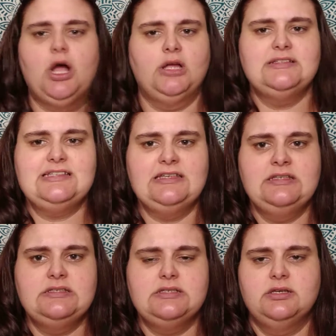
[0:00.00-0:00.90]

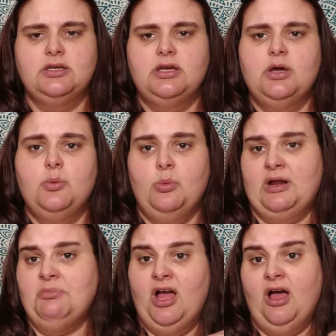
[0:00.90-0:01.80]
content
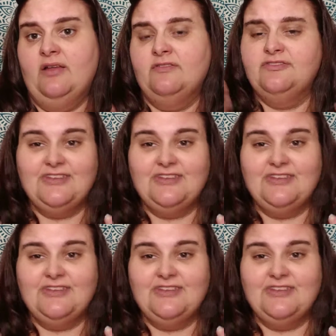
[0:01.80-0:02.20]
when I'm not